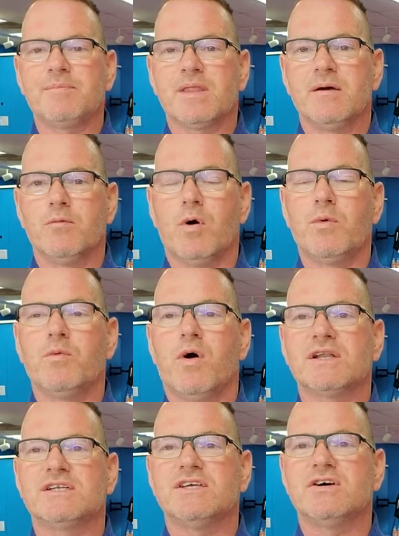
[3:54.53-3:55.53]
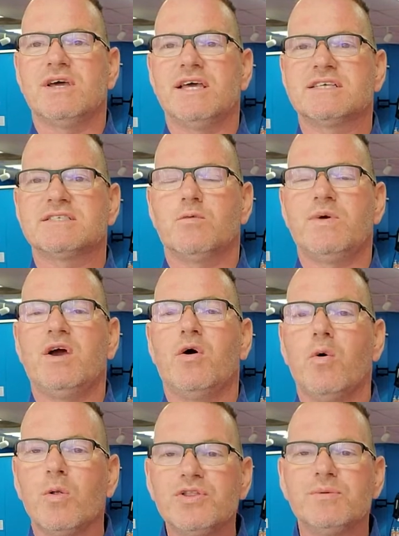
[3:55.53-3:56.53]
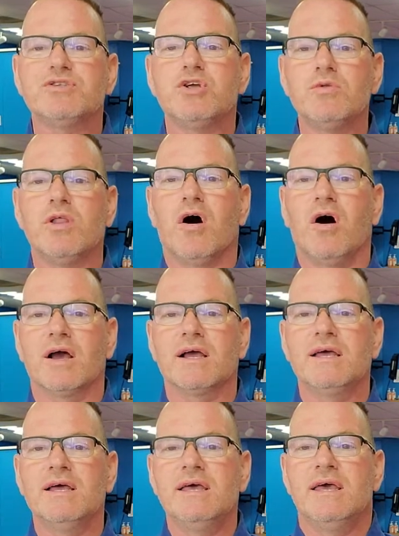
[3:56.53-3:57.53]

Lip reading: What we want to do is we hold them too long.